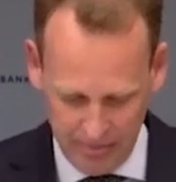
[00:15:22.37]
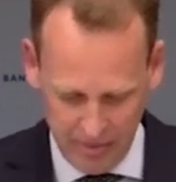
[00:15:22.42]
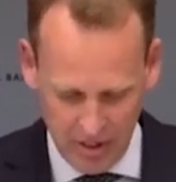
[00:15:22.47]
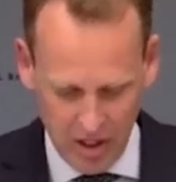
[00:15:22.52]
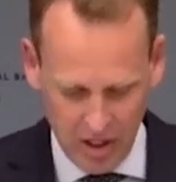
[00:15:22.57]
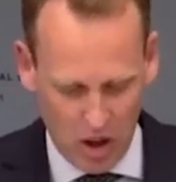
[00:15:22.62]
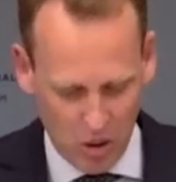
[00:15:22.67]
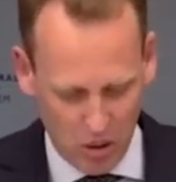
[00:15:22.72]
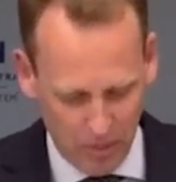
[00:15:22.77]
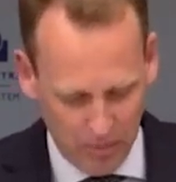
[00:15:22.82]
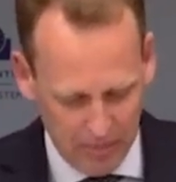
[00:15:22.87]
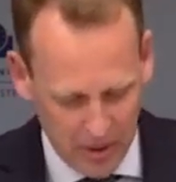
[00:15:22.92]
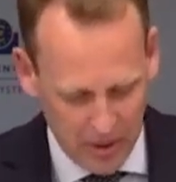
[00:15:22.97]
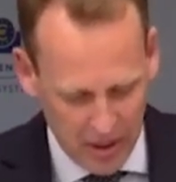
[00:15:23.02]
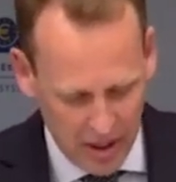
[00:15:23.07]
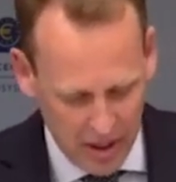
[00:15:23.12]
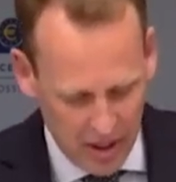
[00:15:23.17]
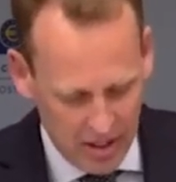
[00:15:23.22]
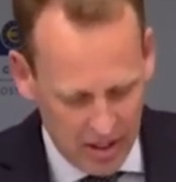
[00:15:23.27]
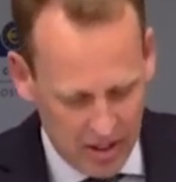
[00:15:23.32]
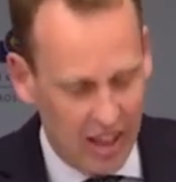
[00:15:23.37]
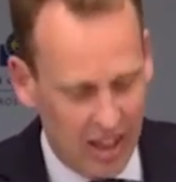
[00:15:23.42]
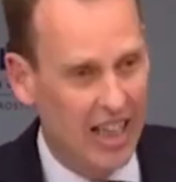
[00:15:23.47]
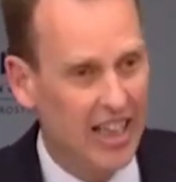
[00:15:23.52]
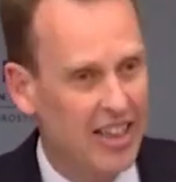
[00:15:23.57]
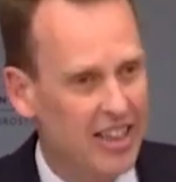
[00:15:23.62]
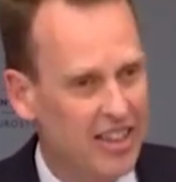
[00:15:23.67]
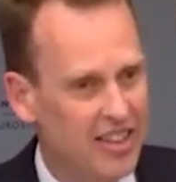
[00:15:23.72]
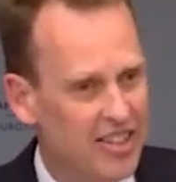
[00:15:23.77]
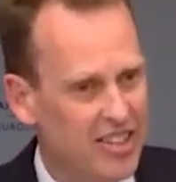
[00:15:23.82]
No, the
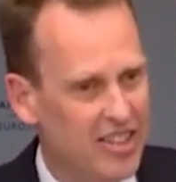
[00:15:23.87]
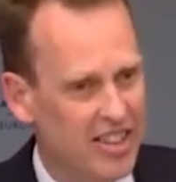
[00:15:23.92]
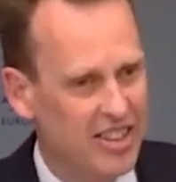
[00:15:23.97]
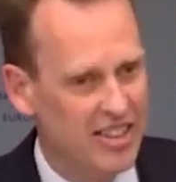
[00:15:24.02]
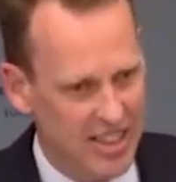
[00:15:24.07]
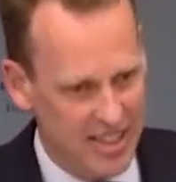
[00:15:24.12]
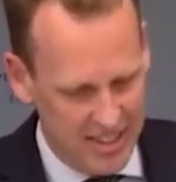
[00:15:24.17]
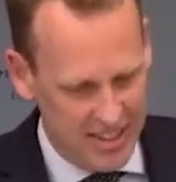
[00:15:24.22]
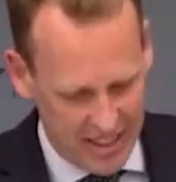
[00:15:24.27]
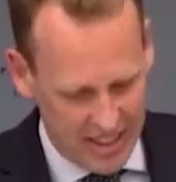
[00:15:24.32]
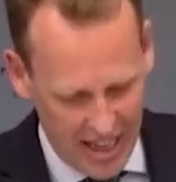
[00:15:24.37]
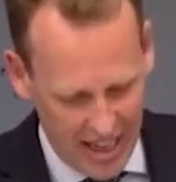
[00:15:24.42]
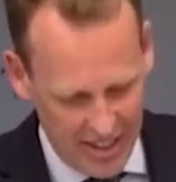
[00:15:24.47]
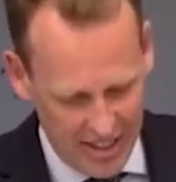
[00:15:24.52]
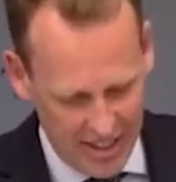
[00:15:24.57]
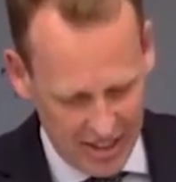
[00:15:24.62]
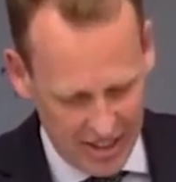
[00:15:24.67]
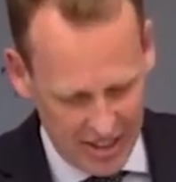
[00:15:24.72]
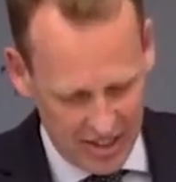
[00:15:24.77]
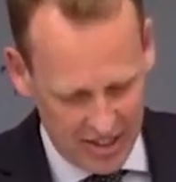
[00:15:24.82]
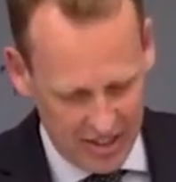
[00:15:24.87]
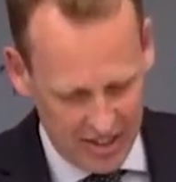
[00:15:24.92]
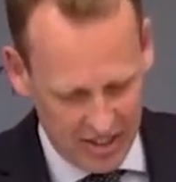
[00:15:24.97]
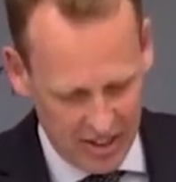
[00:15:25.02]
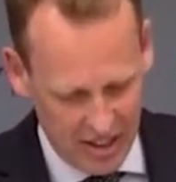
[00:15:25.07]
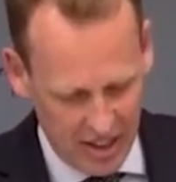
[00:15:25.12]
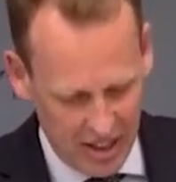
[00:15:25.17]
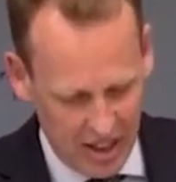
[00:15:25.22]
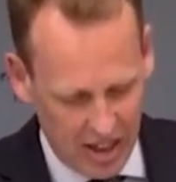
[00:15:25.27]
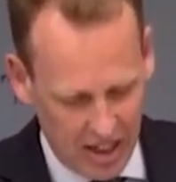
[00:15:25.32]
litigants in these cases
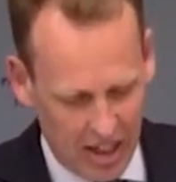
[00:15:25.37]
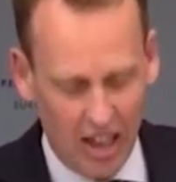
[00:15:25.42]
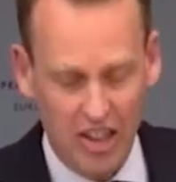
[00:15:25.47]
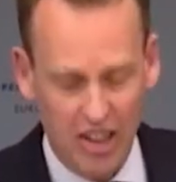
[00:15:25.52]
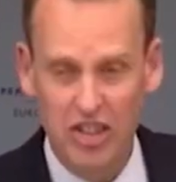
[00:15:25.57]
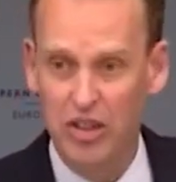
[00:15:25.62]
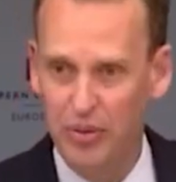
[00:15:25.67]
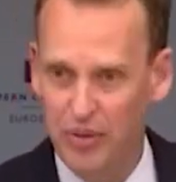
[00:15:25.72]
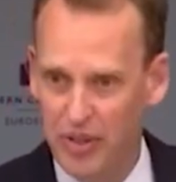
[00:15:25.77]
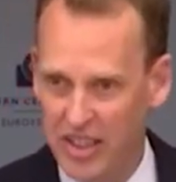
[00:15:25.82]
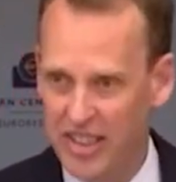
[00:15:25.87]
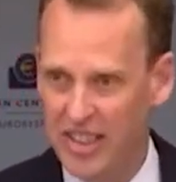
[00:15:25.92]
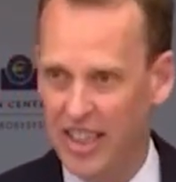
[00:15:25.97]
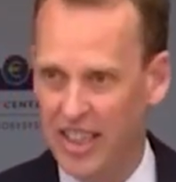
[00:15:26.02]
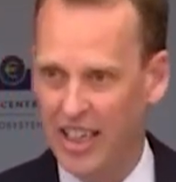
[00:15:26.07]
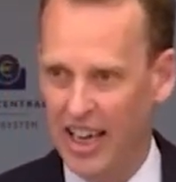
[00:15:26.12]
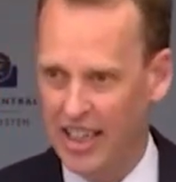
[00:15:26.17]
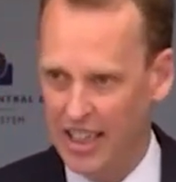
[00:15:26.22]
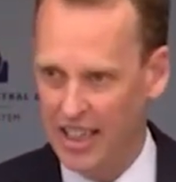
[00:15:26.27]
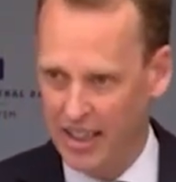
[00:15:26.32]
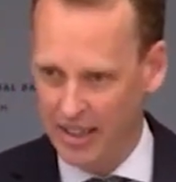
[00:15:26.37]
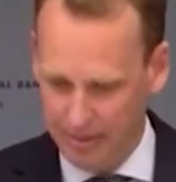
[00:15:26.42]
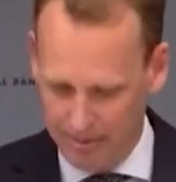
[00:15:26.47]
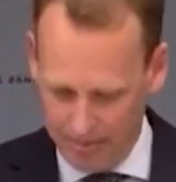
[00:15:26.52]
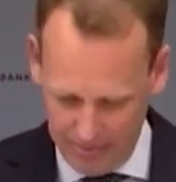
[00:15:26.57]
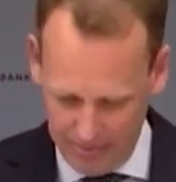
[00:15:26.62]
are sophisticated